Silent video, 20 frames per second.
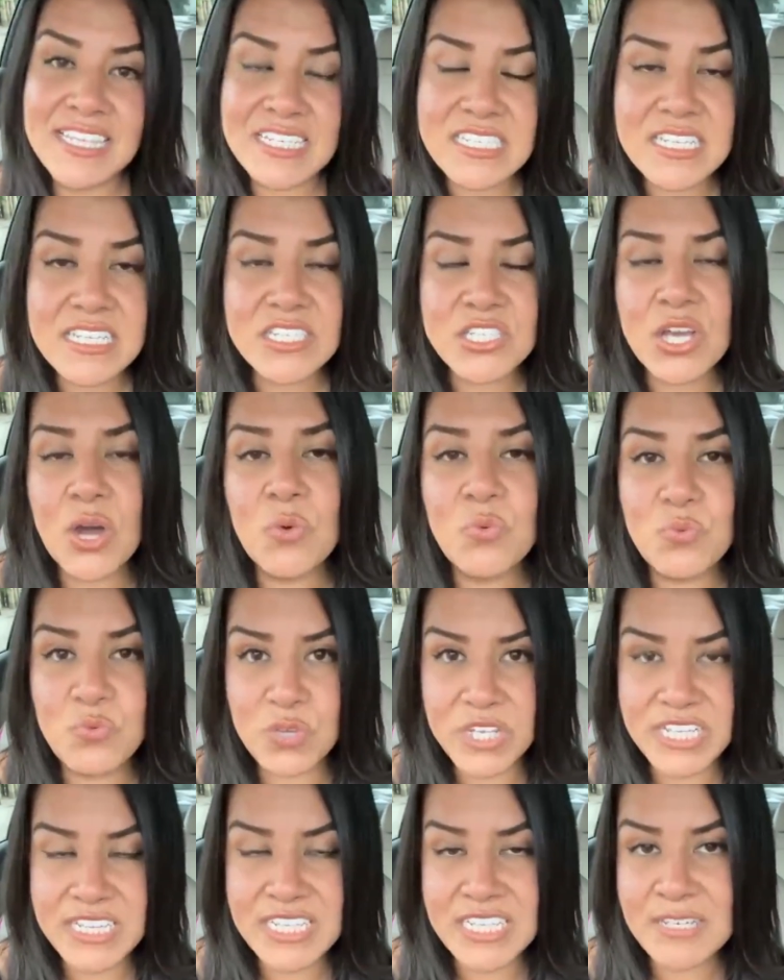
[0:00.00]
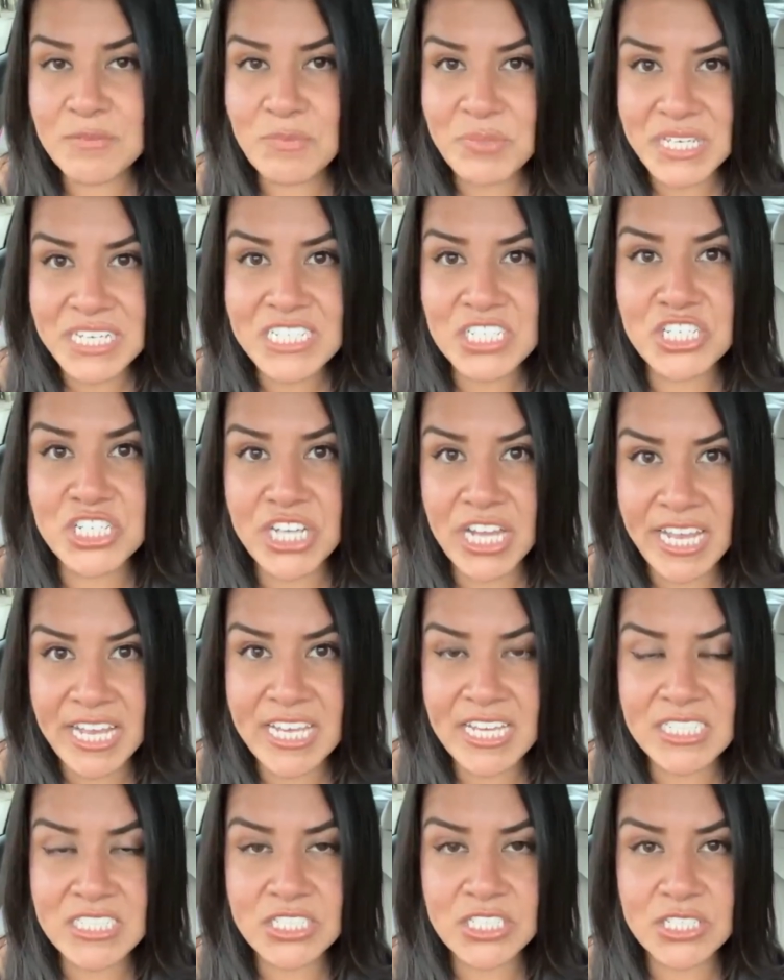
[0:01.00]
This is a really big
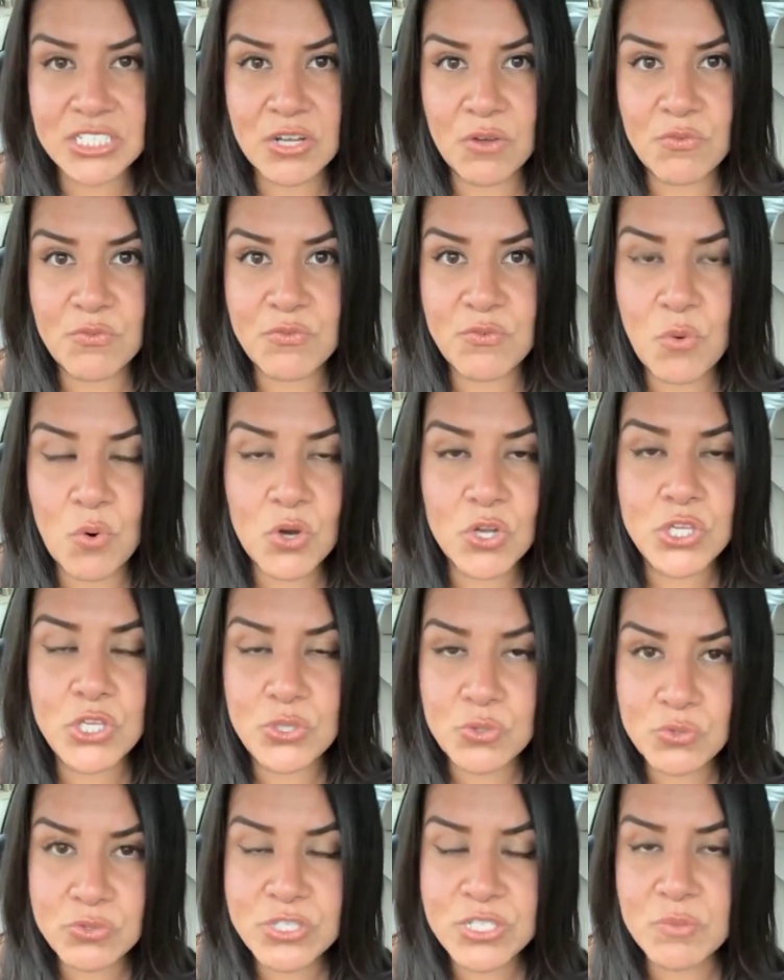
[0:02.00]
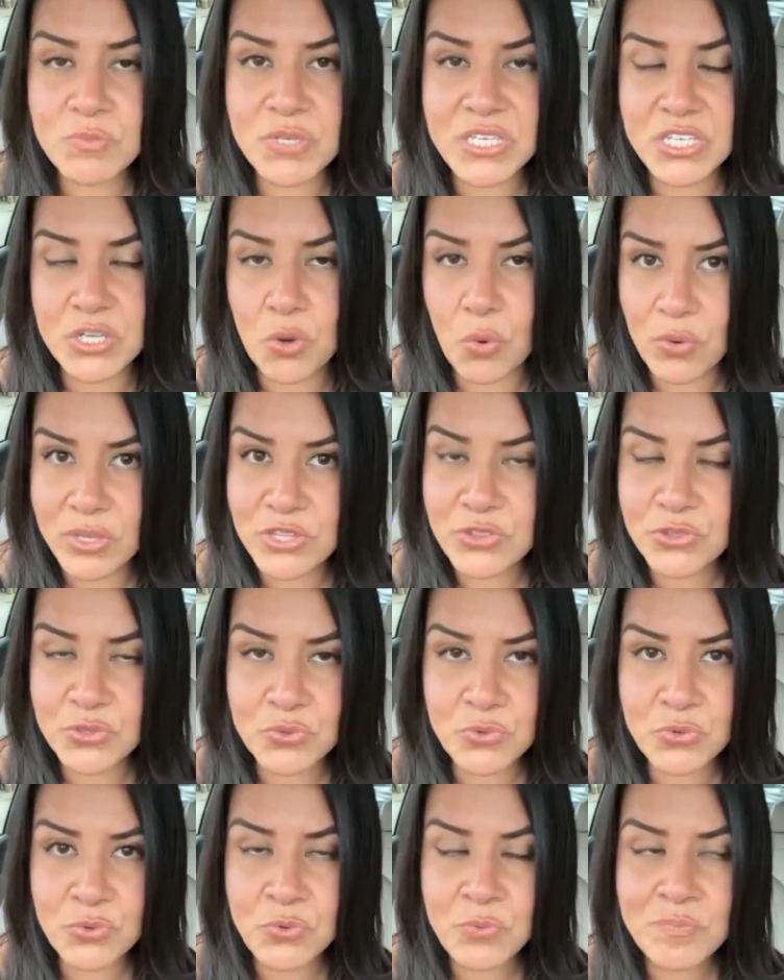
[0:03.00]
change for you to be going
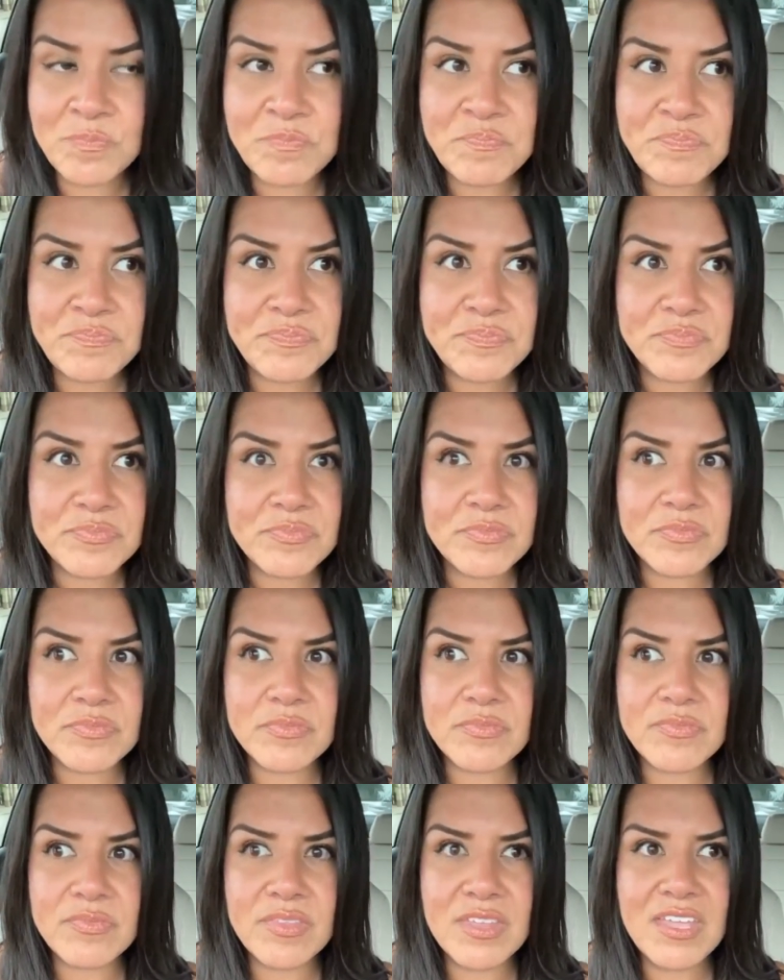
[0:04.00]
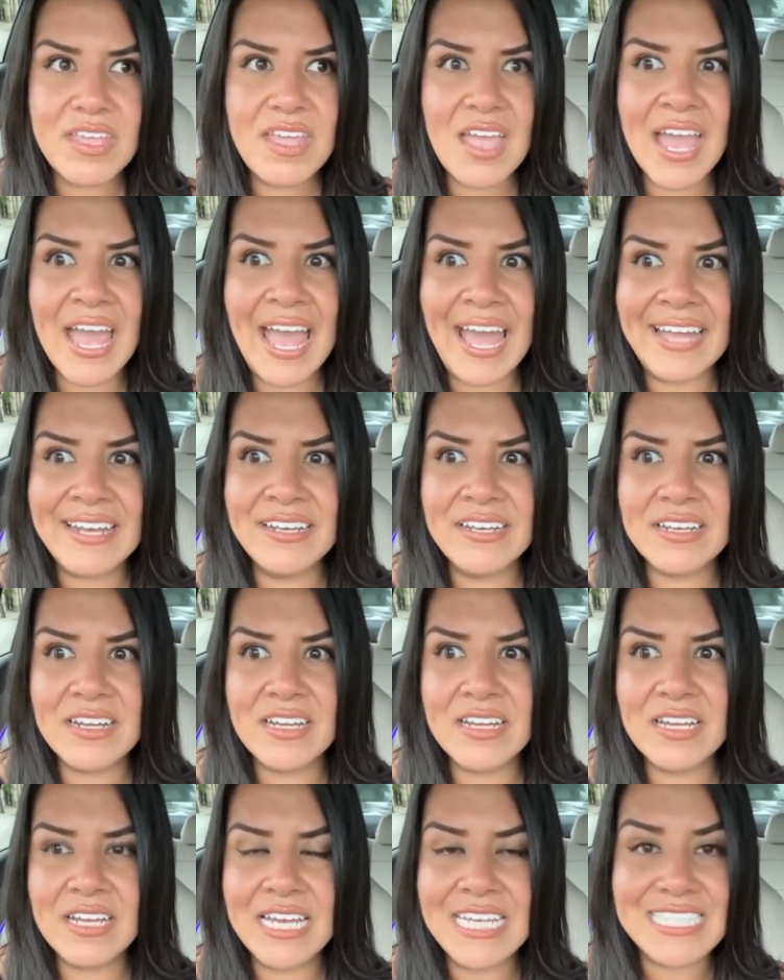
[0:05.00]
through, and
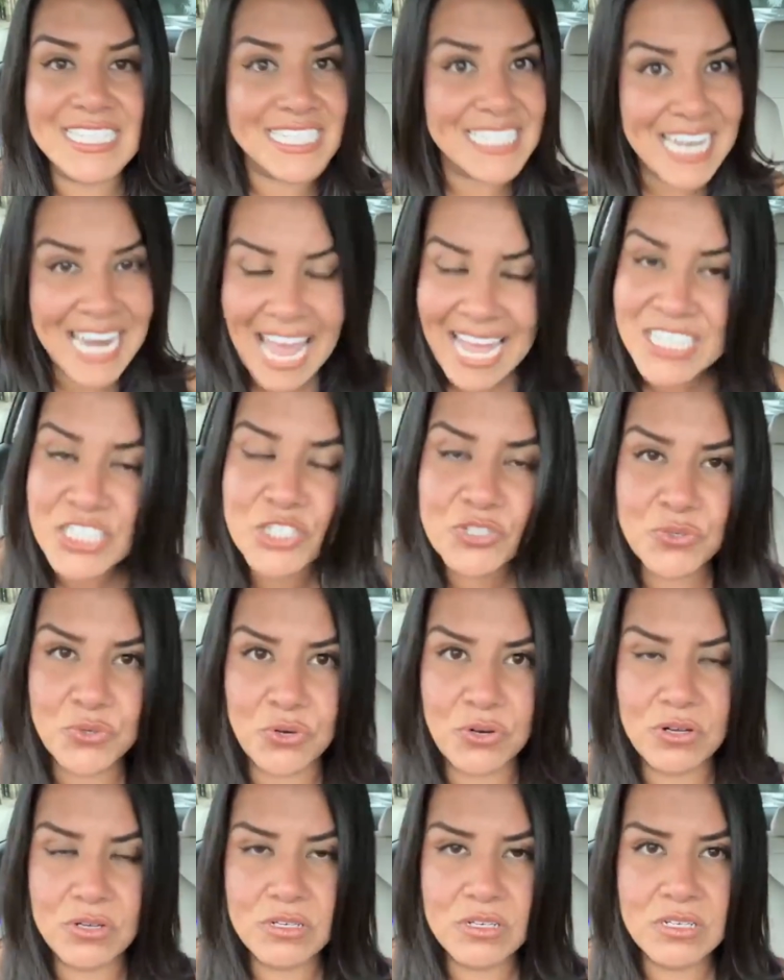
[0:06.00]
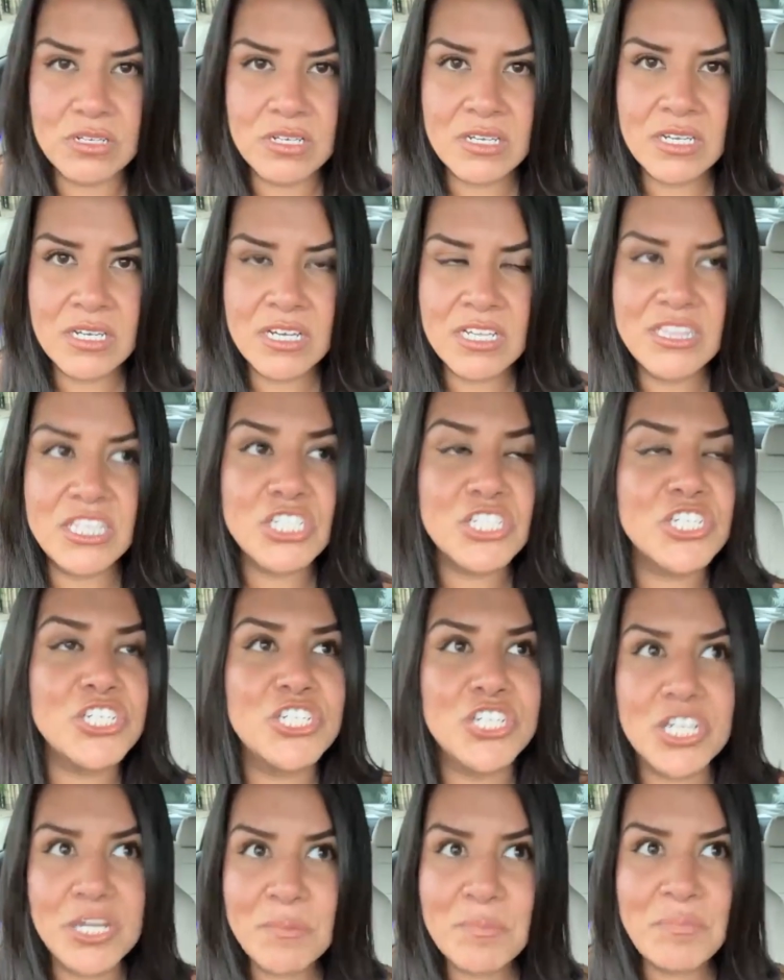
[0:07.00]
it's natural. There
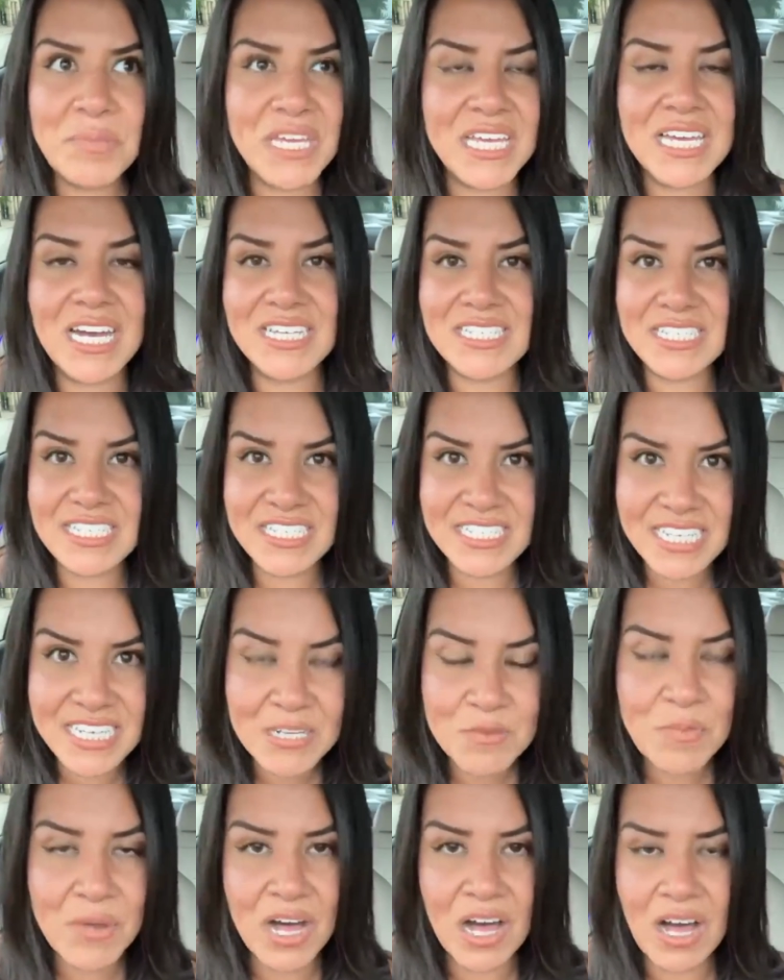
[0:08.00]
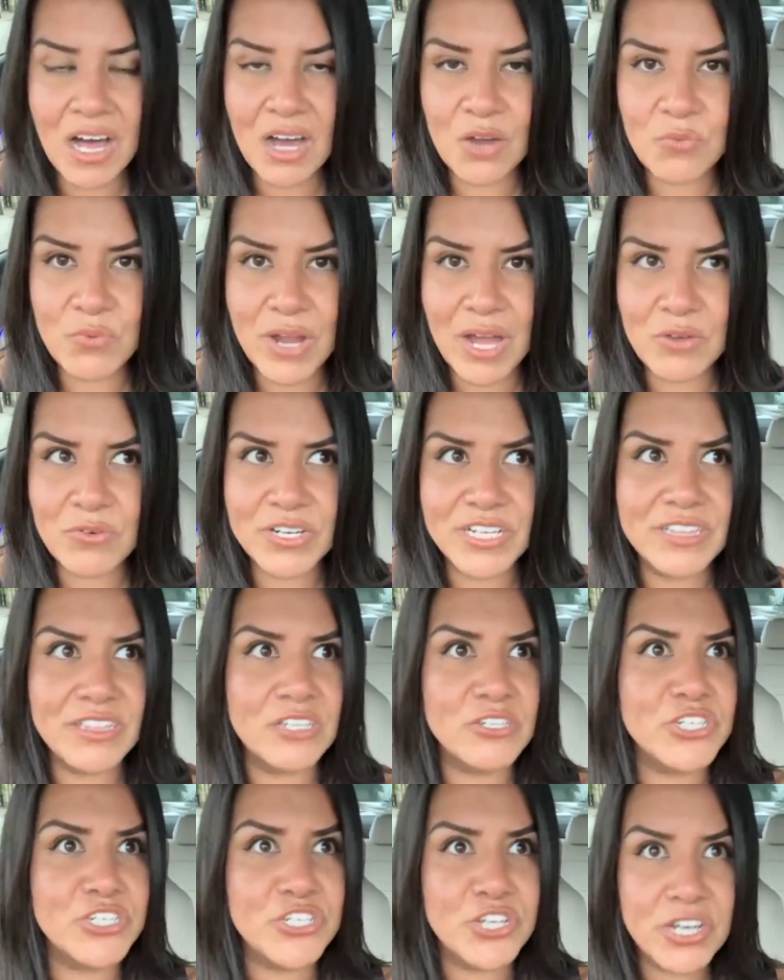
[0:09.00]
shouldn't be a stigma around
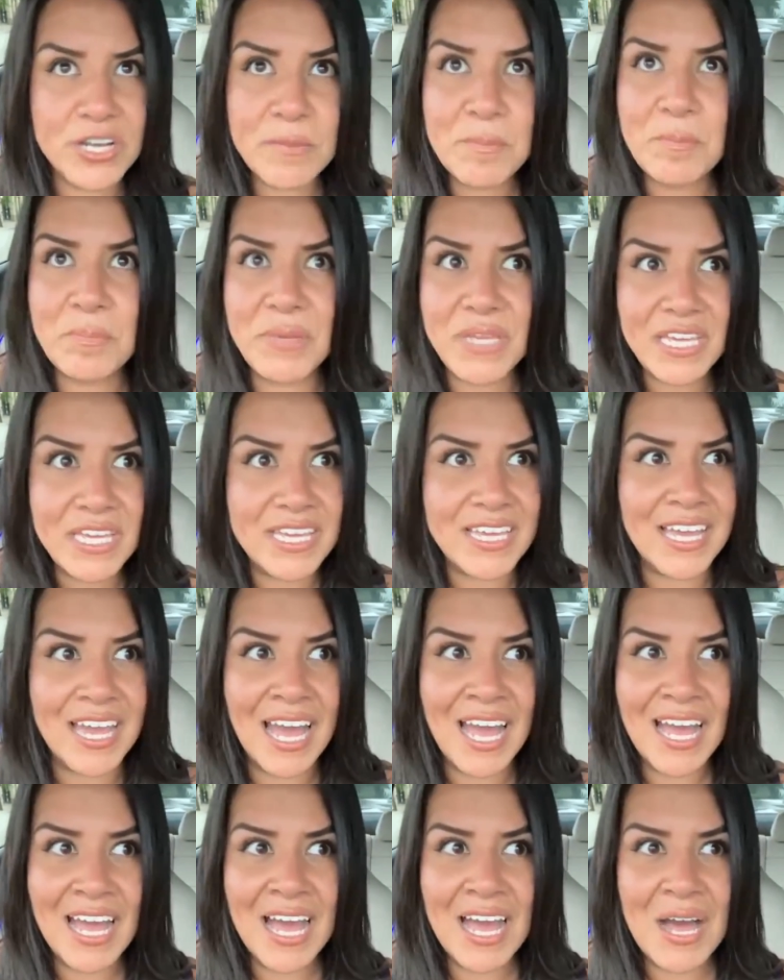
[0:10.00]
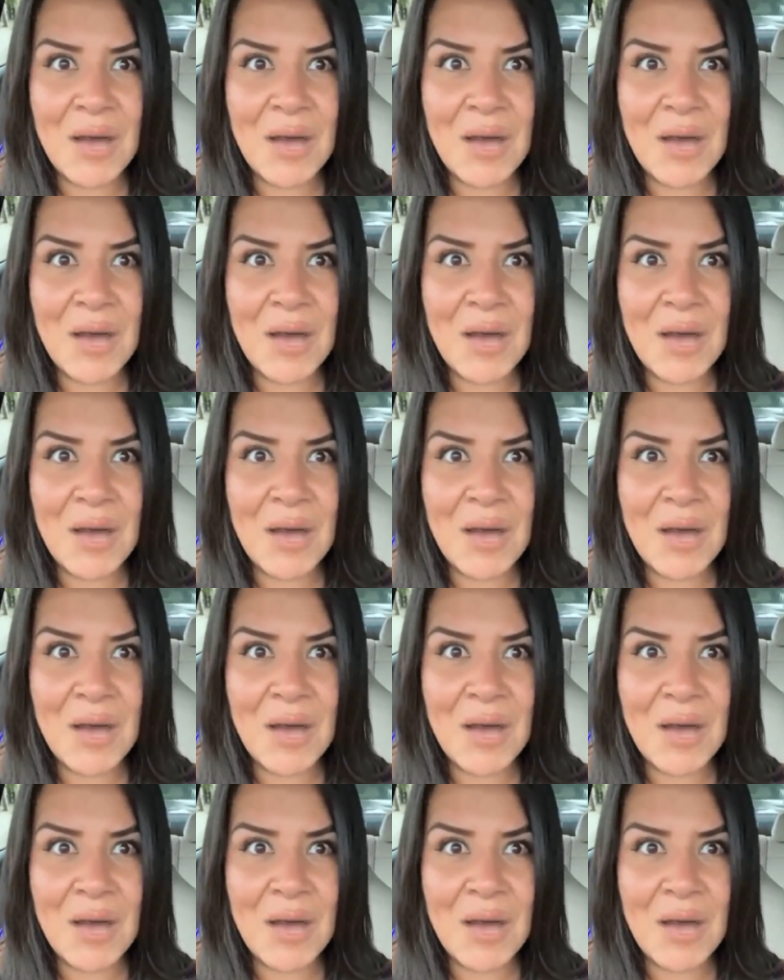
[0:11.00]
it. There shouldn't be